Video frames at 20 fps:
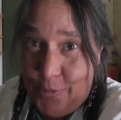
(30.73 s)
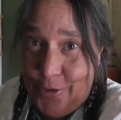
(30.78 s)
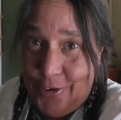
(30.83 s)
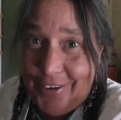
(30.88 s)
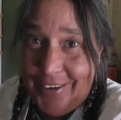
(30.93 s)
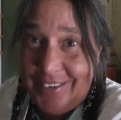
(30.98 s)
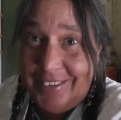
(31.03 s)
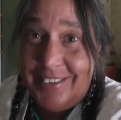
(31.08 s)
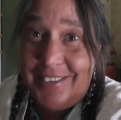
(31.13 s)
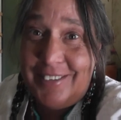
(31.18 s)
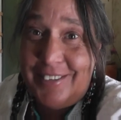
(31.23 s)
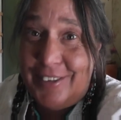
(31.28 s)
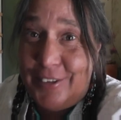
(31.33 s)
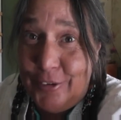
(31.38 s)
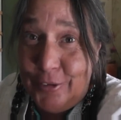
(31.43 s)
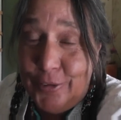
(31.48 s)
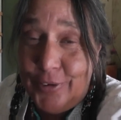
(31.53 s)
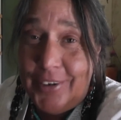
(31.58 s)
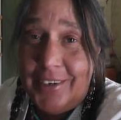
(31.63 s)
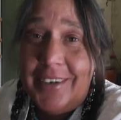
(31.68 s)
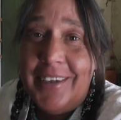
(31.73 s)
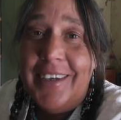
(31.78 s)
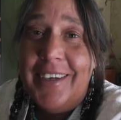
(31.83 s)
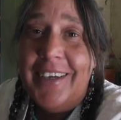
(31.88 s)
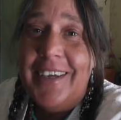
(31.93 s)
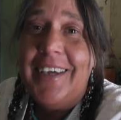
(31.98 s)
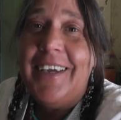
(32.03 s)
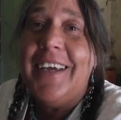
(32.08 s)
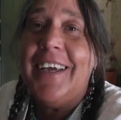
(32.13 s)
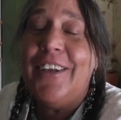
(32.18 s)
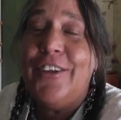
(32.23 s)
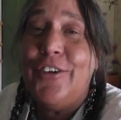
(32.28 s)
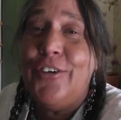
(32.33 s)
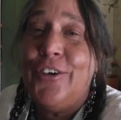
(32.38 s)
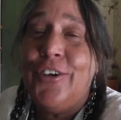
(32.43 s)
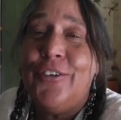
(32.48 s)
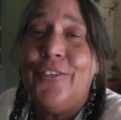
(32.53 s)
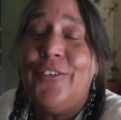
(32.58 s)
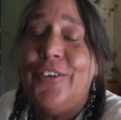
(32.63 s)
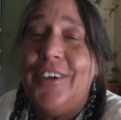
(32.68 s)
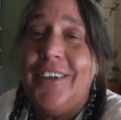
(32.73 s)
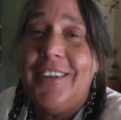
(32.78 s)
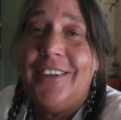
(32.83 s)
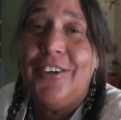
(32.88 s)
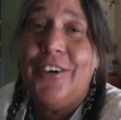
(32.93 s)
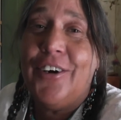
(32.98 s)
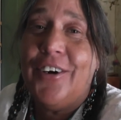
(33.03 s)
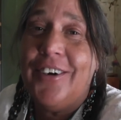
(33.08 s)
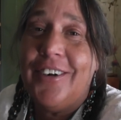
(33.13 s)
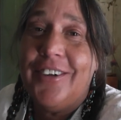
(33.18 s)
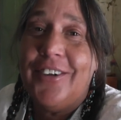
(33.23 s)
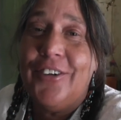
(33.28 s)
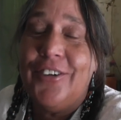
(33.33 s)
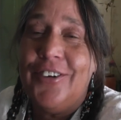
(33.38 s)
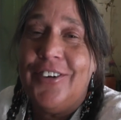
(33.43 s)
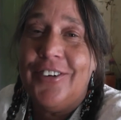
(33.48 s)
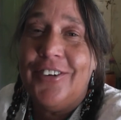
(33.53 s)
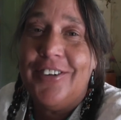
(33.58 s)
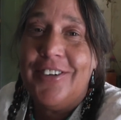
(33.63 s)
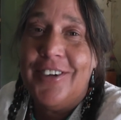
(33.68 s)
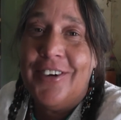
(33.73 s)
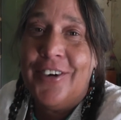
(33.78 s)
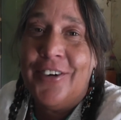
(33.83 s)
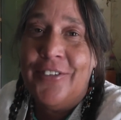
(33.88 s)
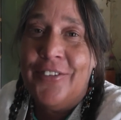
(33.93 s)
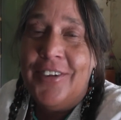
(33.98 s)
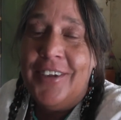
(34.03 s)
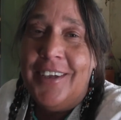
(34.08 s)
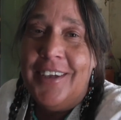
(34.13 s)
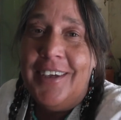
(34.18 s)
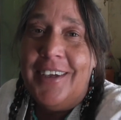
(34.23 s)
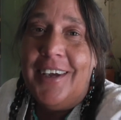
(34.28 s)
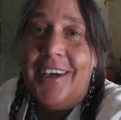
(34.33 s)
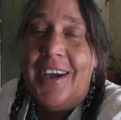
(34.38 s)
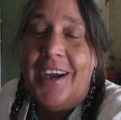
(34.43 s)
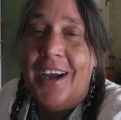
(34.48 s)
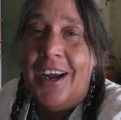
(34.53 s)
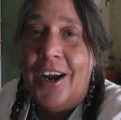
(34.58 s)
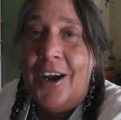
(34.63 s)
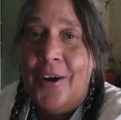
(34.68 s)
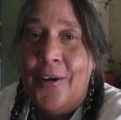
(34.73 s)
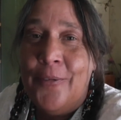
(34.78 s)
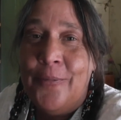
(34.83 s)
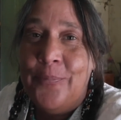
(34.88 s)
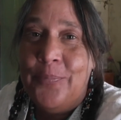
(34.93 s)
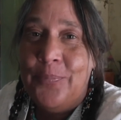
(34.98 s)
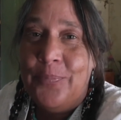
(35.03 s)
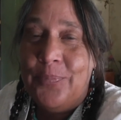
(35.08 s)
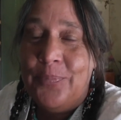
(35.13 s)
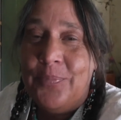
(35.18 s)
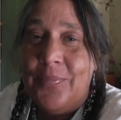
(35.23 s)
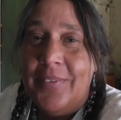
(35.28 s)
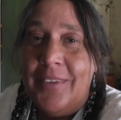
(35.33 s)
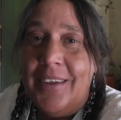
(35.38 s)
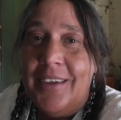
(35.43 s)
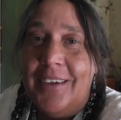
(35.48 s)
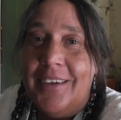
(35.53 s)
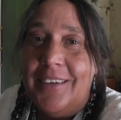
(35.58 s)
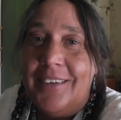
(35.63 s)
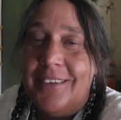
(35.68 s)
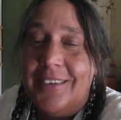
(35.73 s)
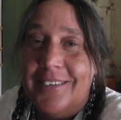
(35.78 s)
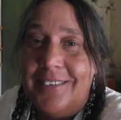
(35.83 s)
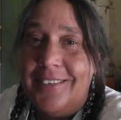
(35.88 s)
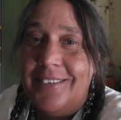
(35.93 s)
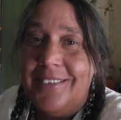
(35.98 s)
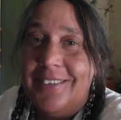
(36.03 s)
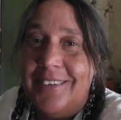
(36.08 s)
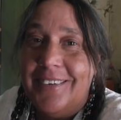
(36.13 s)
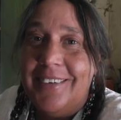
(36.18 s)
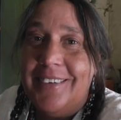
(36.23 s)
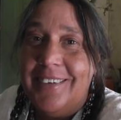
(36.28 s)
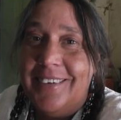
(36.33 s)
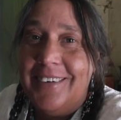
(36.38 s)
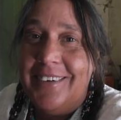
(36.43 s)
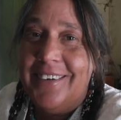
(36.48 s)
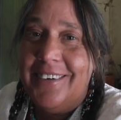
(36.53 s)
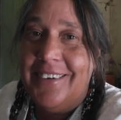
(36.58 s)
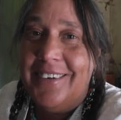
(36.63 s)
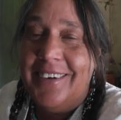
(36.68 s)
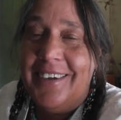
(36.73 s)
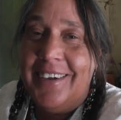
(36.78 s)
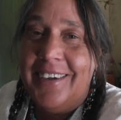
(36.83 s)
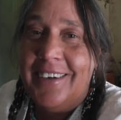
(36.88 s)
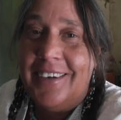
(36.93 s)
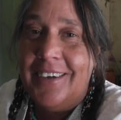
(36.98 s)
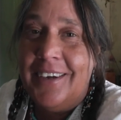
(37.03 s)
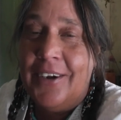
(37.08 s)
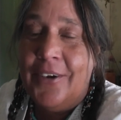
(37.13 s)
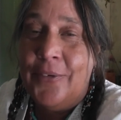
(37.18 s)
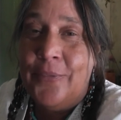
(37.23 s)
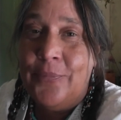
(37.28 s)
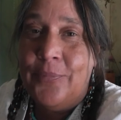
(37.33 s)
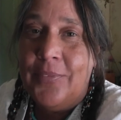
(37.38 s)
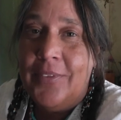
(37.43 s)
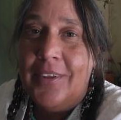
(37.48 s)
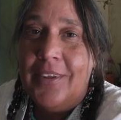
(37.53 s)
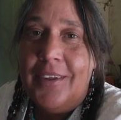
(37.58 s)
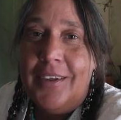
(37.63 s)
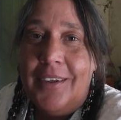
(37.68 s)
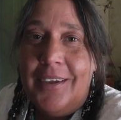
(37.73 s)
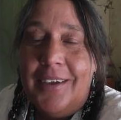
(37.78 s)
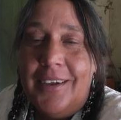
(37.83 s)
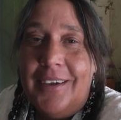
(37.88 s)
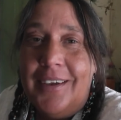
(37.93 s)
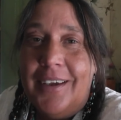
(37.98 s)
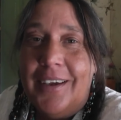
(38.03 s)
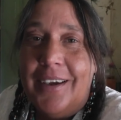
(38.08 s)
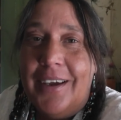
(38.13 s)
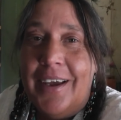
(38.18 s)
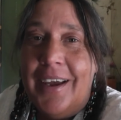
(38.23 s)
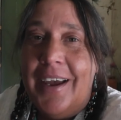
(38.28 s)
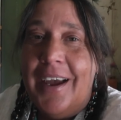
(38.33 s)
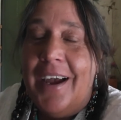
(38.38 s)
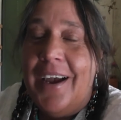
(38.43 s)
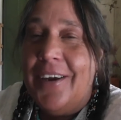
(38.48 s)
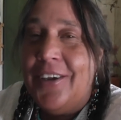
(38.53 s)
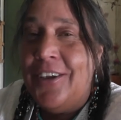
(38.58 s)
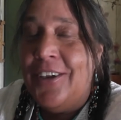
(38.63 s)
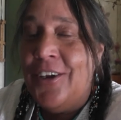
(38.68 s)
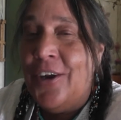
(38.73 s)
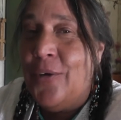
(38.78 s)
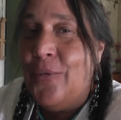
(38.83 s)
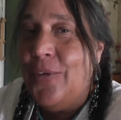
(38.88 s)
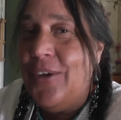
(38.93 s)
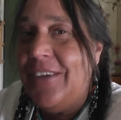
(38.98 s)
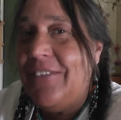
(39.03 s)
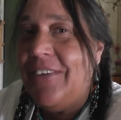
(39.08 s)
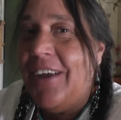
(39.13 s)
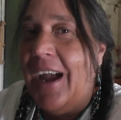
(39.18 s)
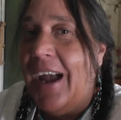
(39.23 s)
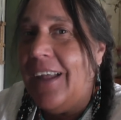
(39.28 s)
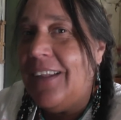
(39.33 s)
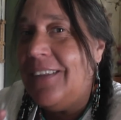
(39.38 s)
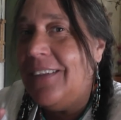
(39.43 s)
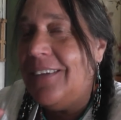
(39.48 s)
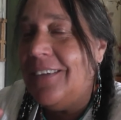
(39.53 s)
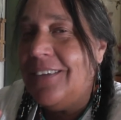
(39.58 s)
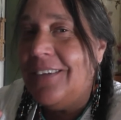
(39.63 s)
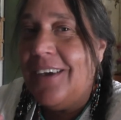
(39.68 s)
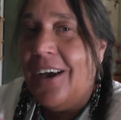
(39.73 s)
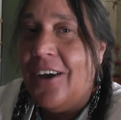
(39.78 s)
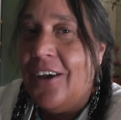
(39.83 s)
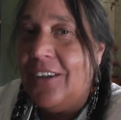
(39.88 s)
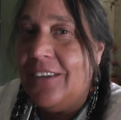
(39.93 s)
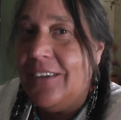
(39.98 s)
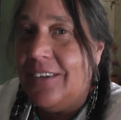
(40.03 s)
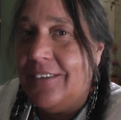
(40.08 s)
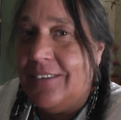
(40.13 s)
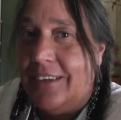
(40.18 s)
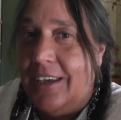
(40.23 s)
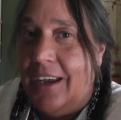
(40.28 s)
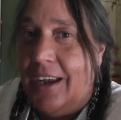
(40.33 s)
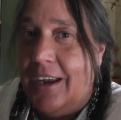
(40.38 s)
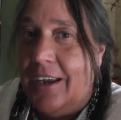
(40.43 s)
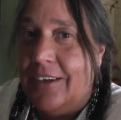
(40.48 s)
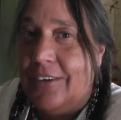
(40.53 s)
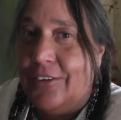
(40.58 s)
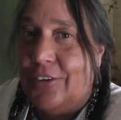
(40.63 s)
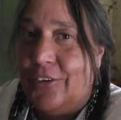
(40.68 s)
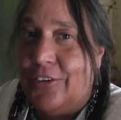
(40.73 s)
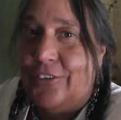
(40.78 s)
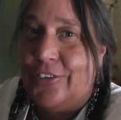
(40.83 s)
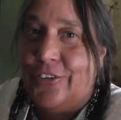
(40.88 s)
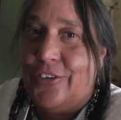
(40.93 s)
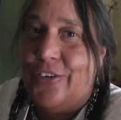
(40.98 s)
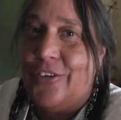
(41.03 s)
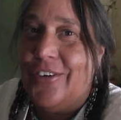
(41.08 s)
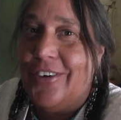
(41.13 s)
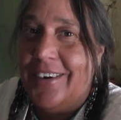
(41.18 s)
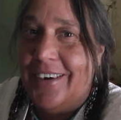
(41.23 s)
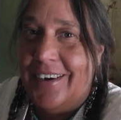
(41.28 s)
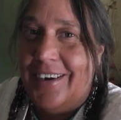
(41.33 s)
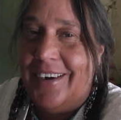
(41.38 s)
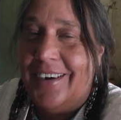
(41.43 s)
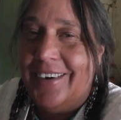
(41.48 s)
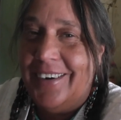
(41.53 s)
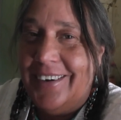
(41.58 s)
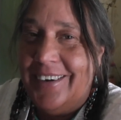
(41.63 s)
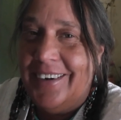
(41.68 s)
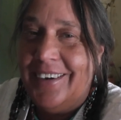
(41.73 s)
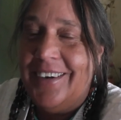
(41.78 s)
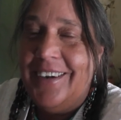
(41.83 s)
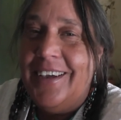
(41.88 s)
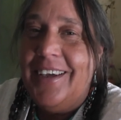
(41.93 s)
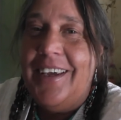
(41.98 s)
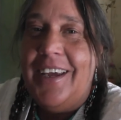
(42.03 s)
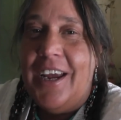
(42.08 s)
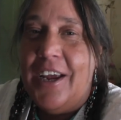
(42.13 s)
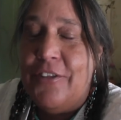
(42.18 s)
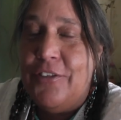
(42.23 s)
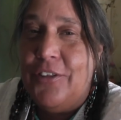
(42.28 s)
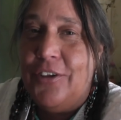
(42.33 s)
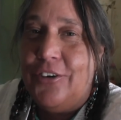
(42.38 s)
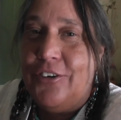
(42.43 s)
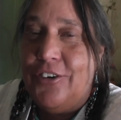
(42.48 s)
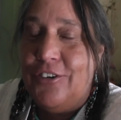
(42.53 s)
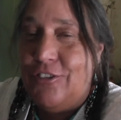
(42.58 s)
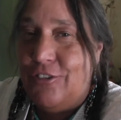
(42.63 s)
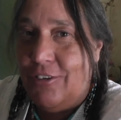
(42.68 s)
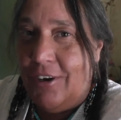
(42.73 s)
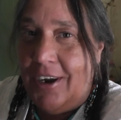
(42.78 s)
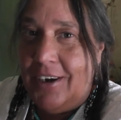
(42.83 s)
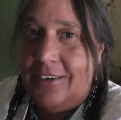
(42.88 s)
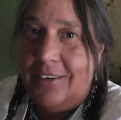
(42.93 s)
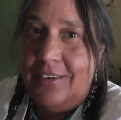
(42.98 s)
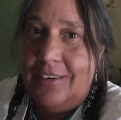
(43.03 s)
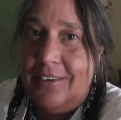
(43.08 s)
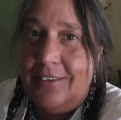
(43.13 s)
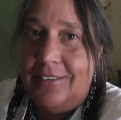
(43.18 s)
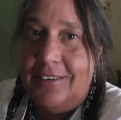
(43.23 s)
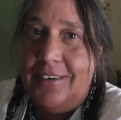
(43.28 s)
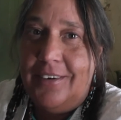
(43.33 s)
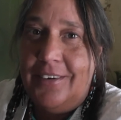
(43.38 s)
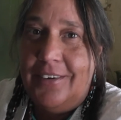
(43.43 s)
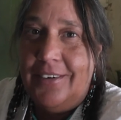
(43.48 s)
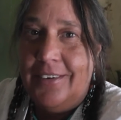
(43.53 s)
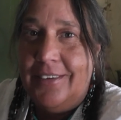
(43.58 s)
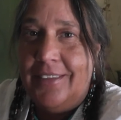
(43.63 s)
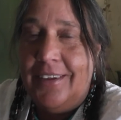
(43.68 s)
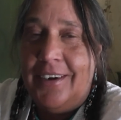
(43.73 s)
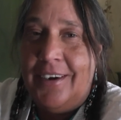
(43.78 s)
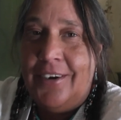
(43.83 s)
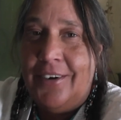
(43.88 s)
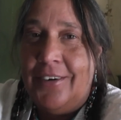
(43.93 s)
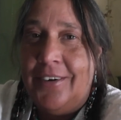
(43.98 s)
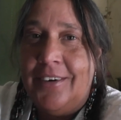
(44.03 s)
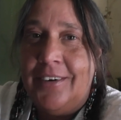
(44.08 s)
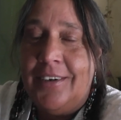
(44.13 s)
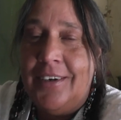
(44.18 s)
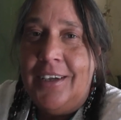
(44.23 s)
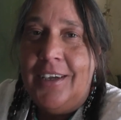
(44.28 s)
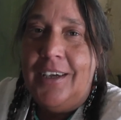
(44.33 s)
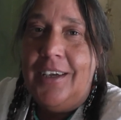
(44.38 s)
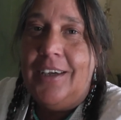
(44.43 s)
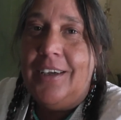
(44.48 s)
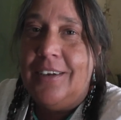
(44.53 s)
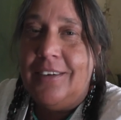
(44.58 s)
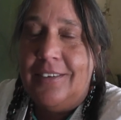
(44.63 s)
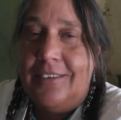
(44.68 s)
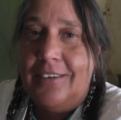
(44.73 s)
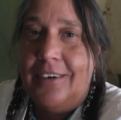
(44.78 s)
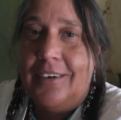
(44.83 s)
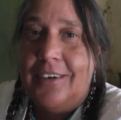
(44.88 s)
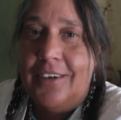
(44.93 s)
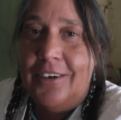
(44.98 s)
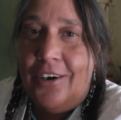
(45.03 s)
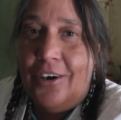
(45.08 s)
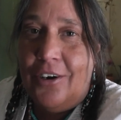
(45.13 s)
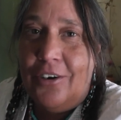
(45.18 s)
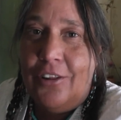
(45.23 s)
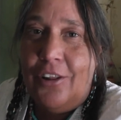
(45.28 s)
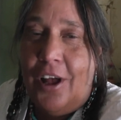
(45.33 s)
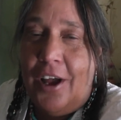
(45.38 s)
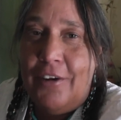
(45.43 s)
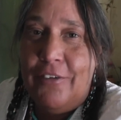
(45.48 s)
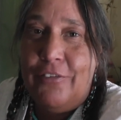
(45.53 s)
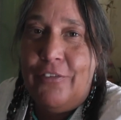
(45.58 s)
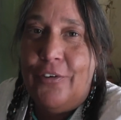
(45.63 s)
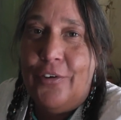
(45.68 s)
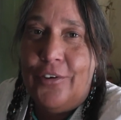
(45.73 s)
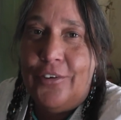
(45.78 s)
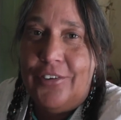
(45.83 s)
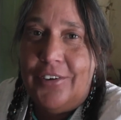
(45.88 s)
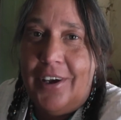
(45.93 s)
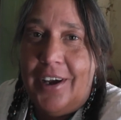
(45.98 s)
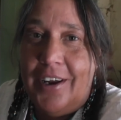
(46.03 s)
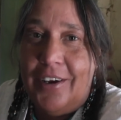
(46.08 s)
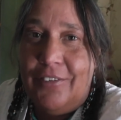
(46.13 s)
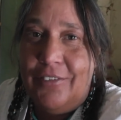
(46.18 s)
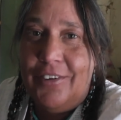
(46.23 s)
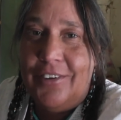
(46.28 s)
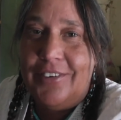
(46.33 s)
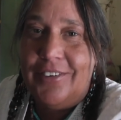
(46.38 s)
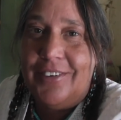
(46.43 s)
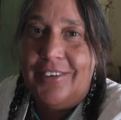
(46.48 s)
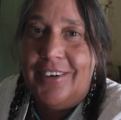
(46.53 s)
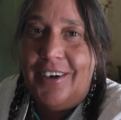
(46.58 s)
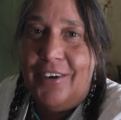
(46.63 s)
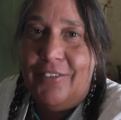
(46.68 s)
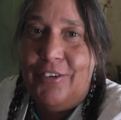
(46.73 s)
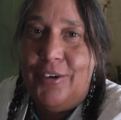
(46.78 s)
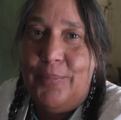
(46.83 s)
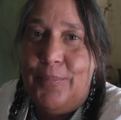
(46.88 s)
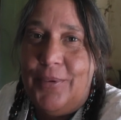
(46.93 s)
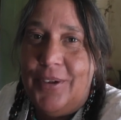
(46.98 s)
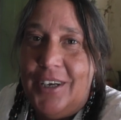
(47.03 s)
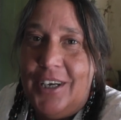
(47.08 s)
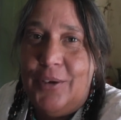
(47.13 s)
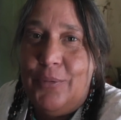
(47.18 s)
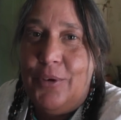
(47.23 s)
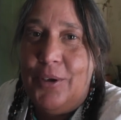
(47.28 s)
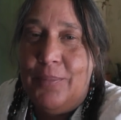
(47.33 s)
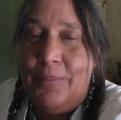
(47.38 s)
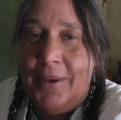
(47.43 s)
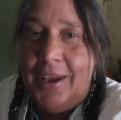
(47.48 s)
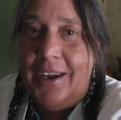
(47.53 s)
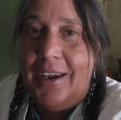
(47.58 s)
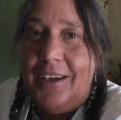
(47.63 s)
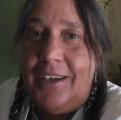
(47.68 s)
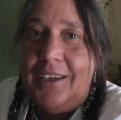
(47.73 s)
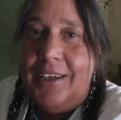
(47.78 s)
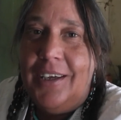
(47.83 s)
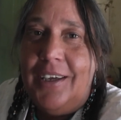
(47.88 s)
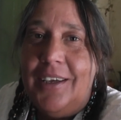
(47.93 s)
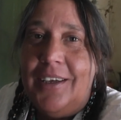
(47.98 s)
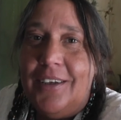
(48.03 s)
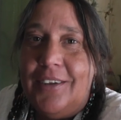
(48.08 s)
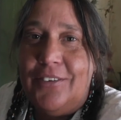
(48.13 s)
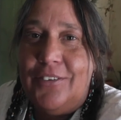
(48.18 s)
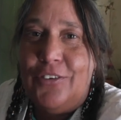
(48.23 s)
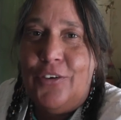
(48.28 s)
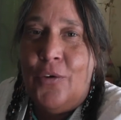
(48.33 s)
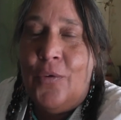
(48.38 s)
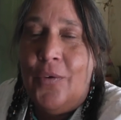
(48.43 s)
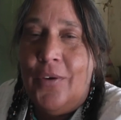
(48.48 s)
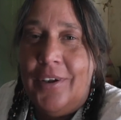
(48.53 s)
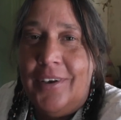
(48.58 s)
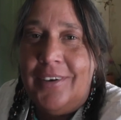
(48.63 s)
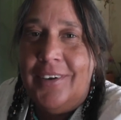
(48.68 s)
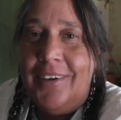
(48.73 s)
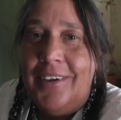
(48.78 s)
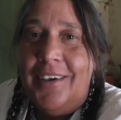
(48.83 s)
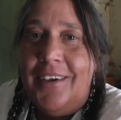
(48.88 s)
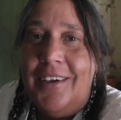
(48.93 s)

words to it, and you can read the article yourself. Um, this is Linda here, and um, you know, we've got the all these candles going on and, and they're distracting us here, there, and, and sucking our life force out of us. And every penny we make is going